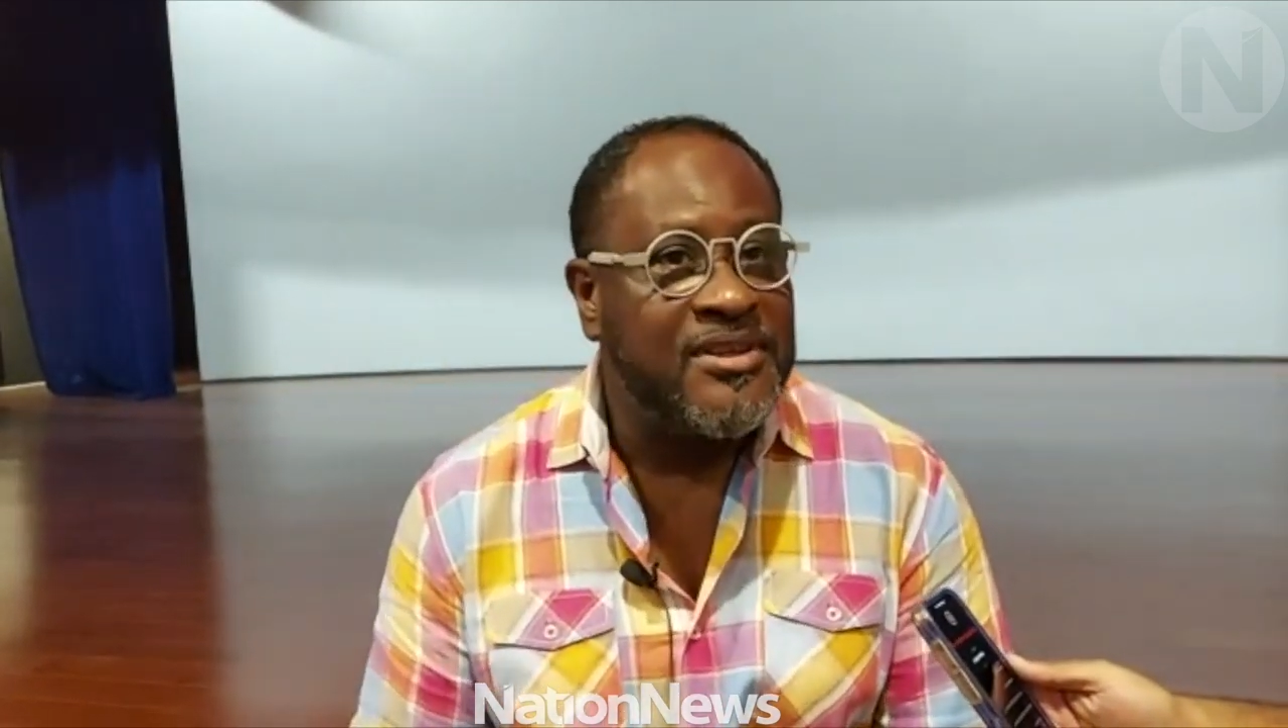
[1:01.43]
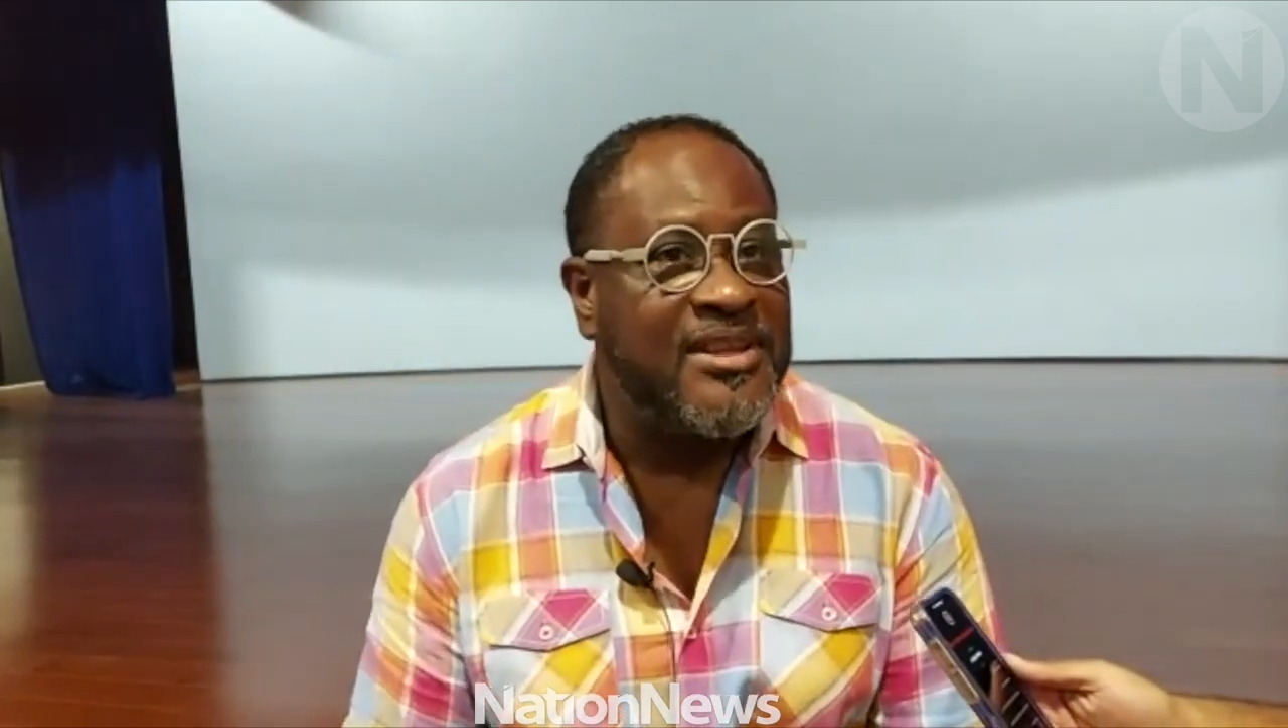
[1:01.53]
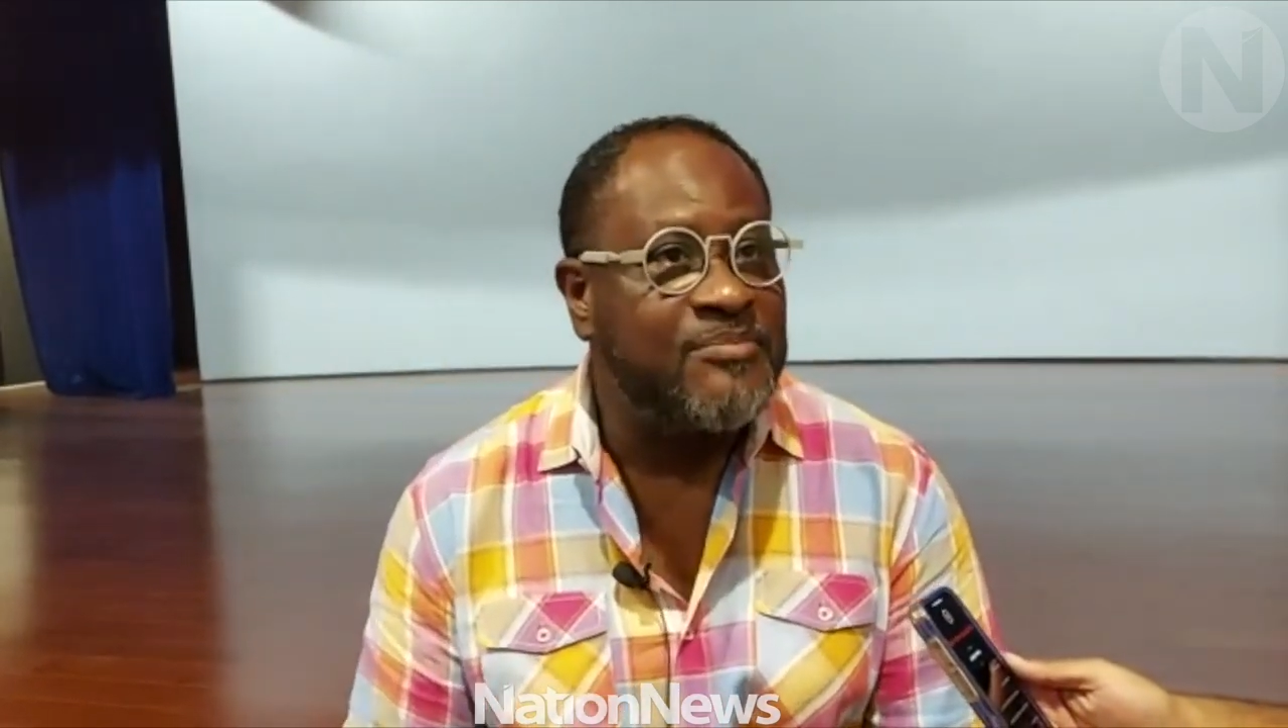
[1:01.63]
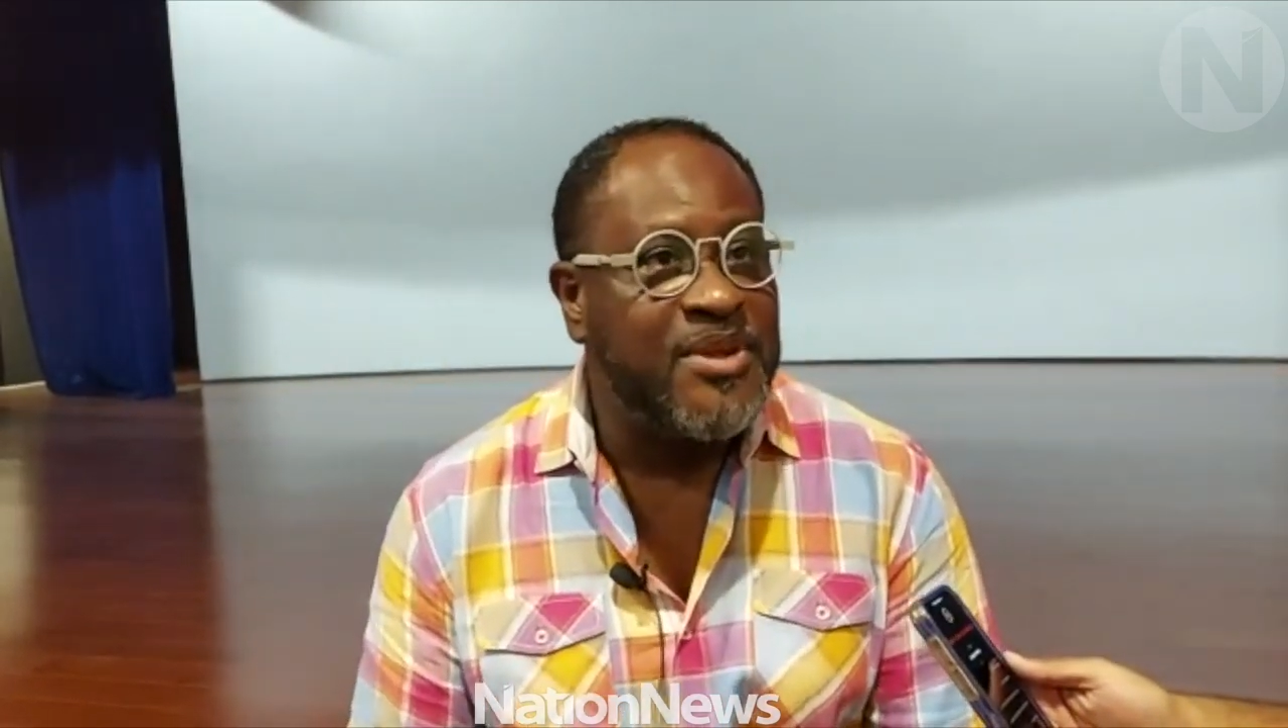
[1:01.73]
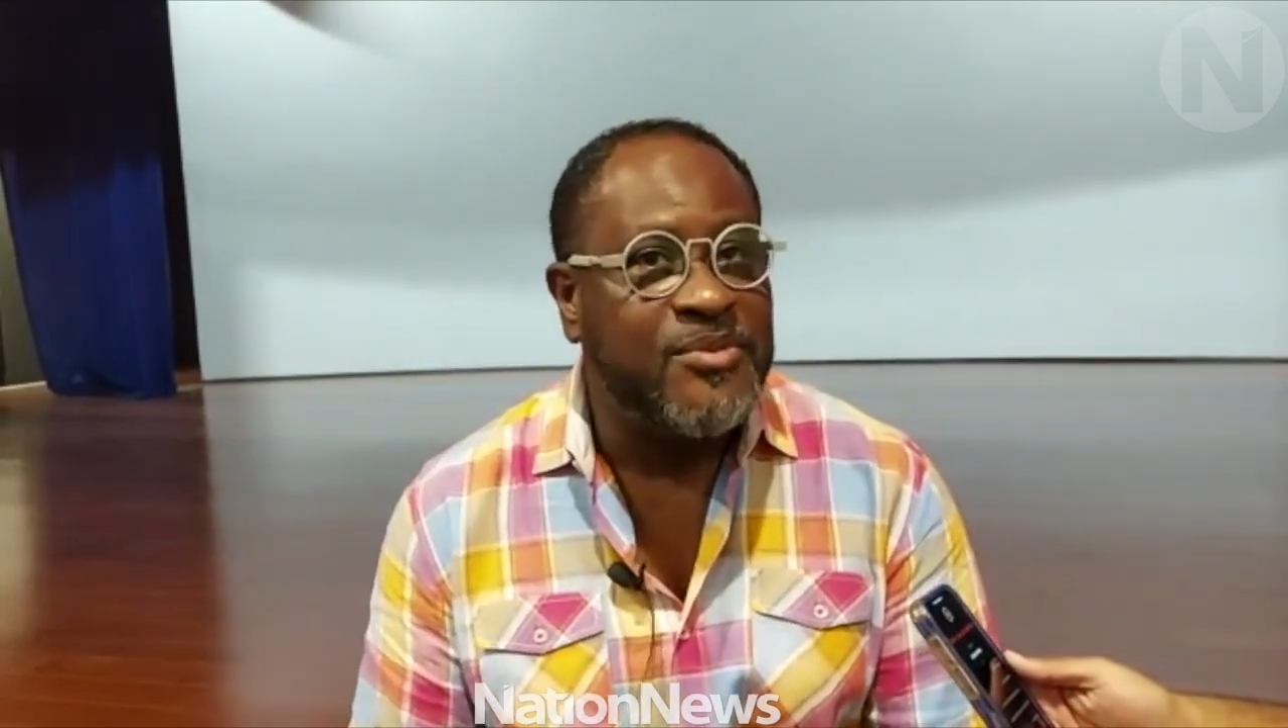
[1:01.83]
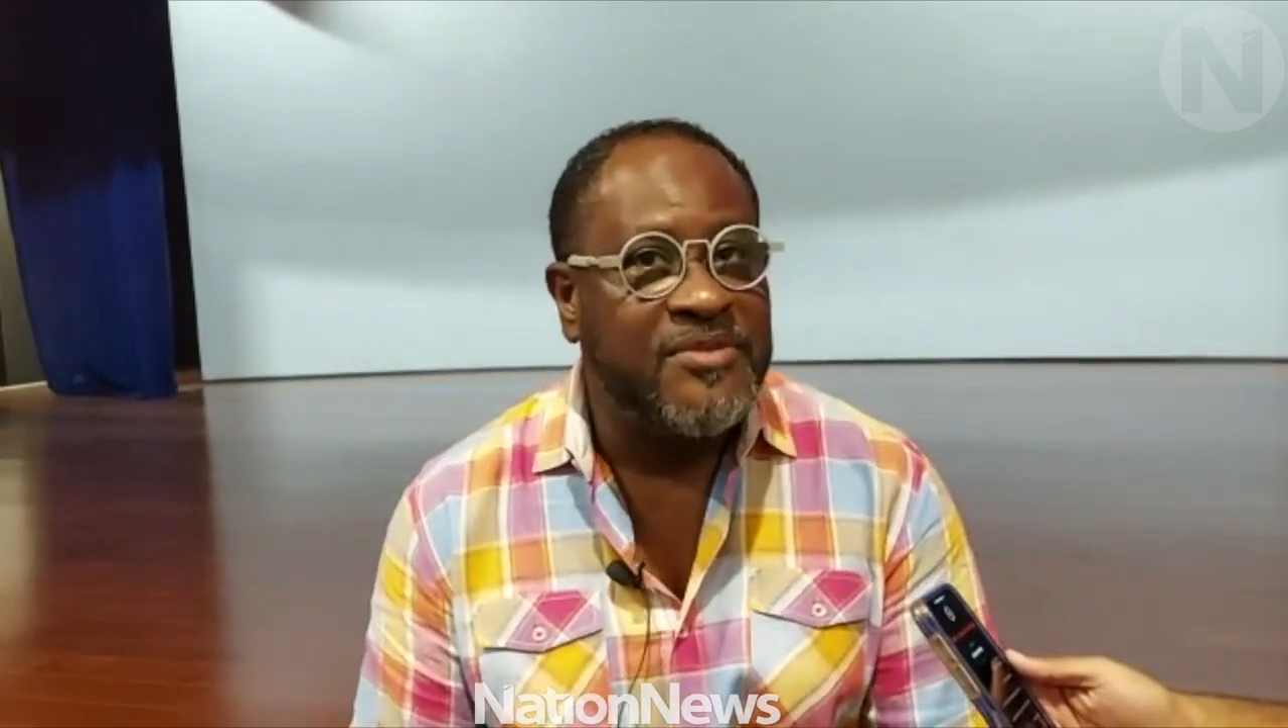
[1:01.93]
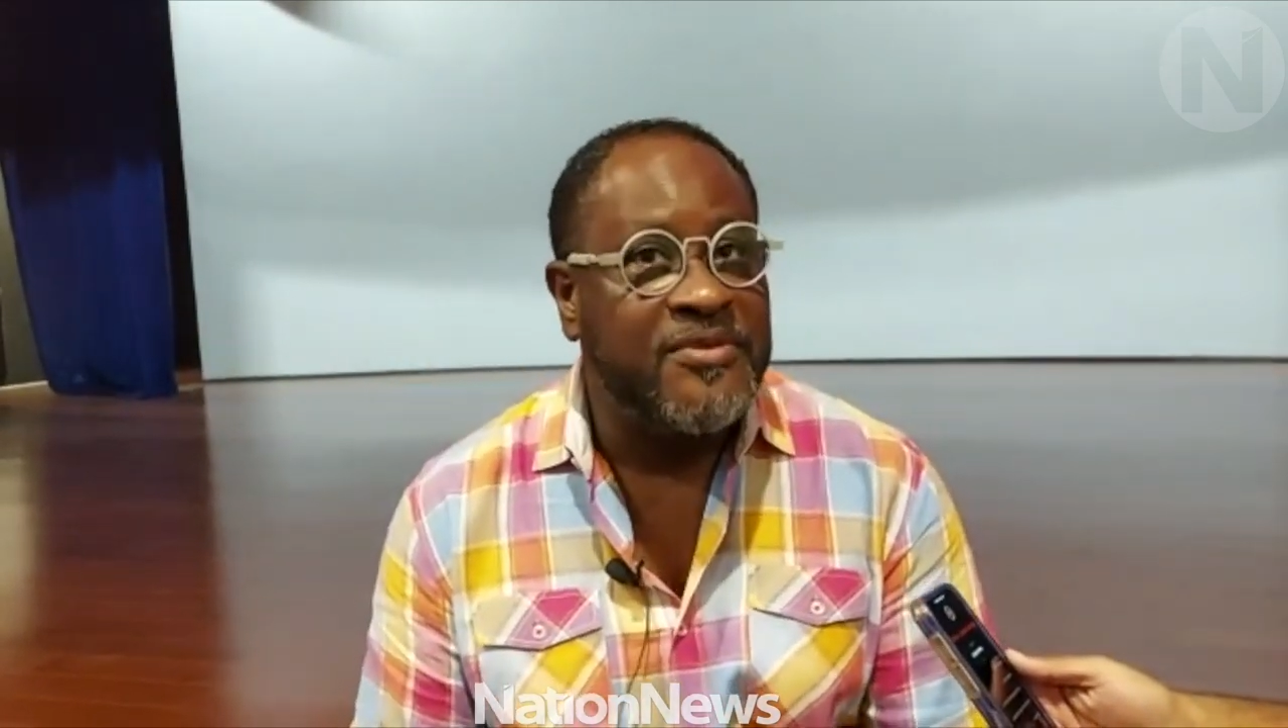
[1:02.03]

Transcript: that they've been with